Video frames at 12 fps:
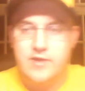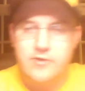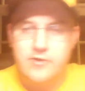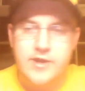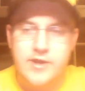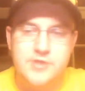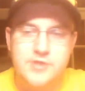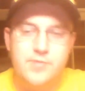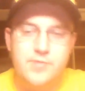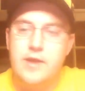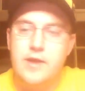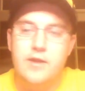range.
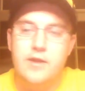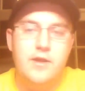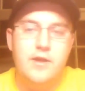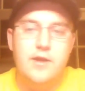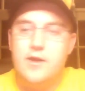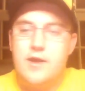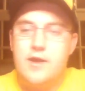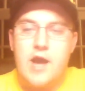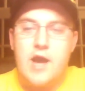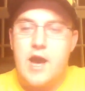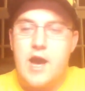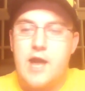But
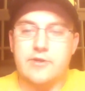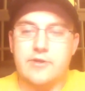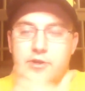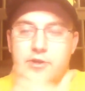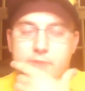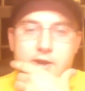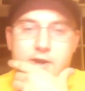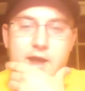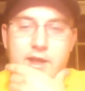I don't know about,